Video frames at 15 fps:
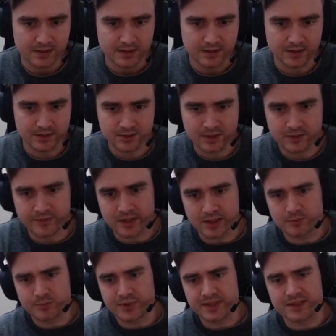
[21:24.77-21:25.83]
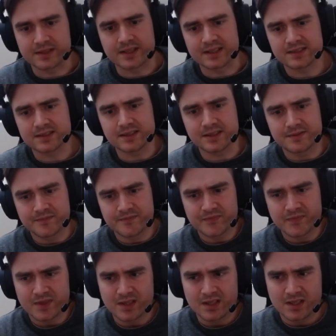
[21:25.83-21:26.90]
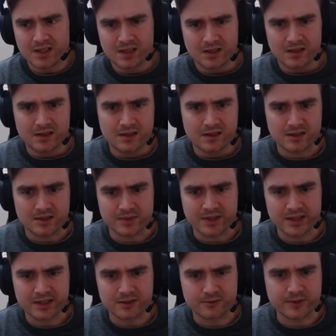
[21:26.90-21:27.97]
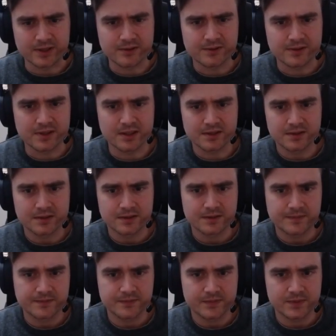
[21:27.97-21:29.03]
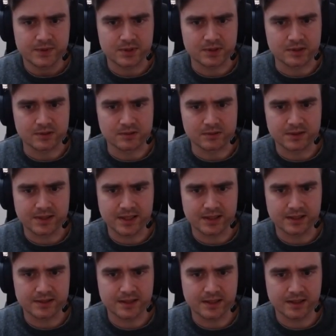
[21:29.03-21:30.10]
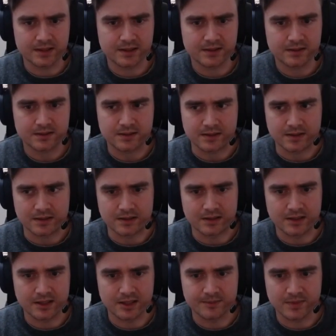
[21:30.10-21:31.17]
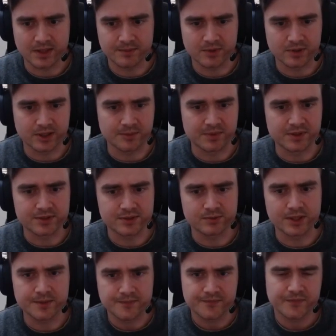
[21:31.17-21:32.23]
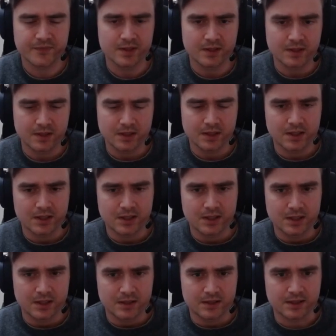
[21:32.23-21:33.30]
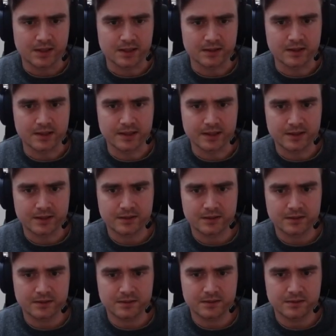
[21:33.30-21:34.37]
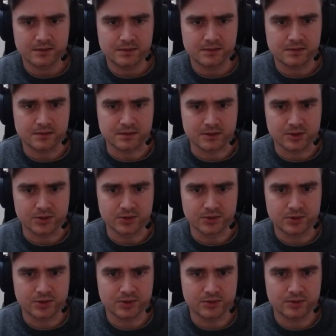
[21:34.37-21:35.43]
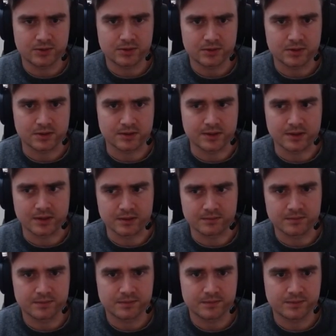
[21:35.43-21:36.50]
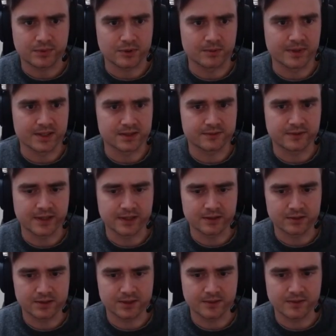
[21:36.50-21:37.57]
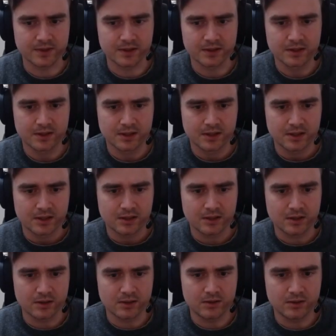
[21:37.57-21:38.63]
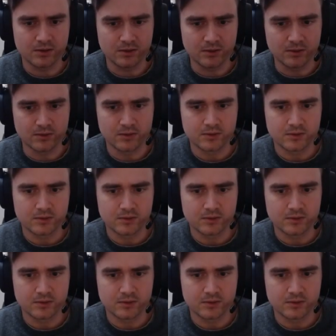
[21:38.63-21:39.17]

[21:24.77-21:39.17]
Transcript: he's curving out pretty nicely, and I'm kind of afraid of that. So attack, yeah, I'm gonna keep it this way. Can like shoot, and then probably has a flanker or something. Oh,